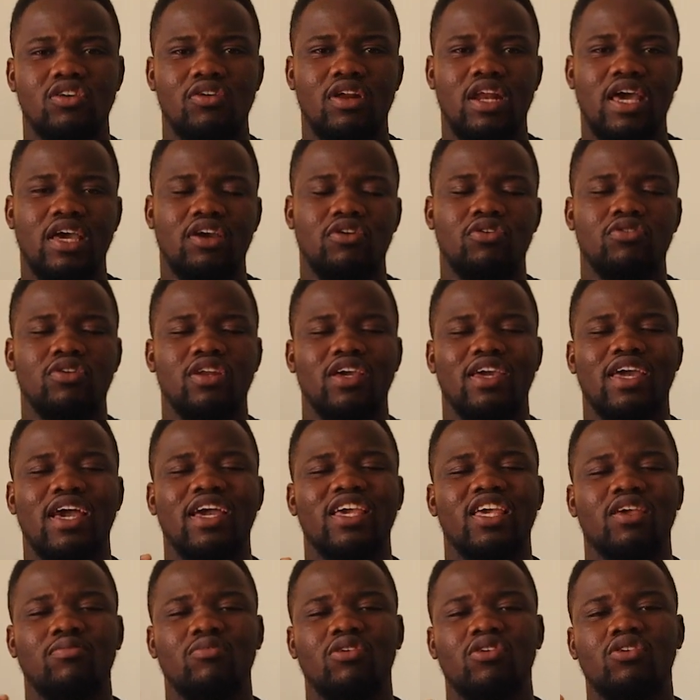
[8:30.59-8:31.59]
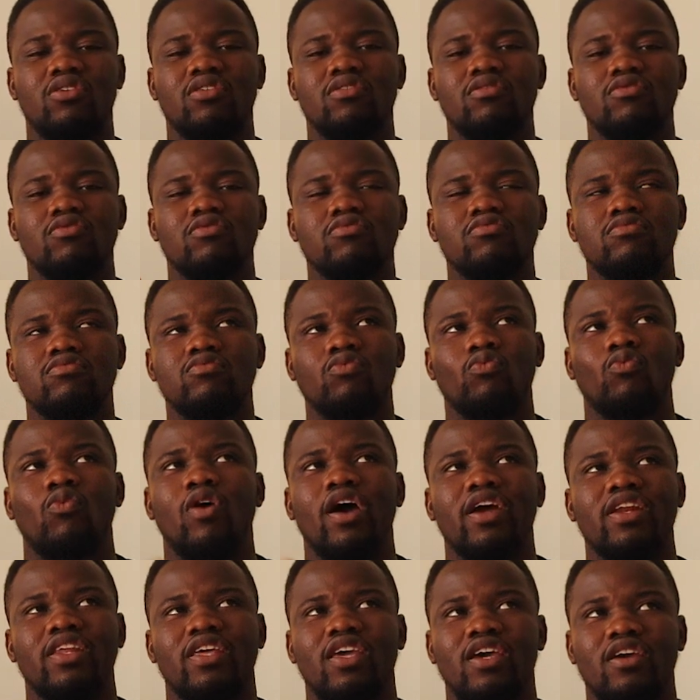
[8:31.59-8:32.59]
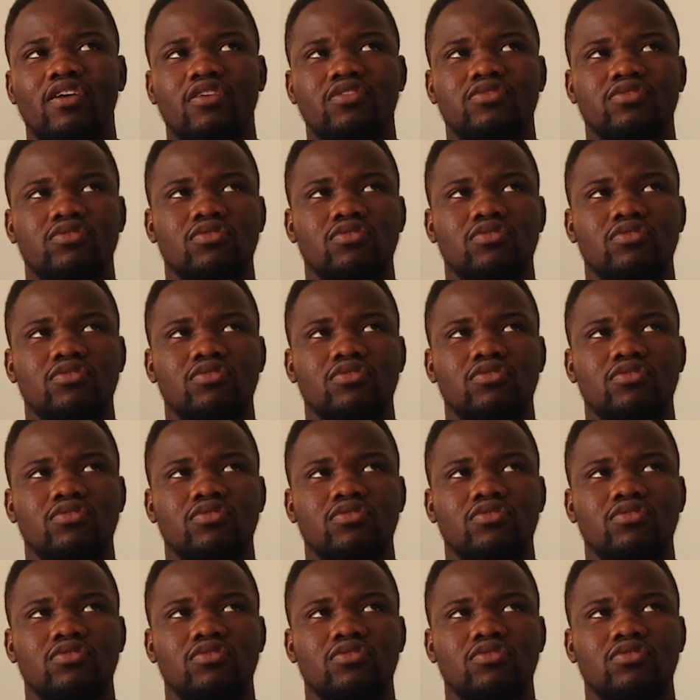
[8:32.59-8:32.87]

They were like, they can't give me 1 year.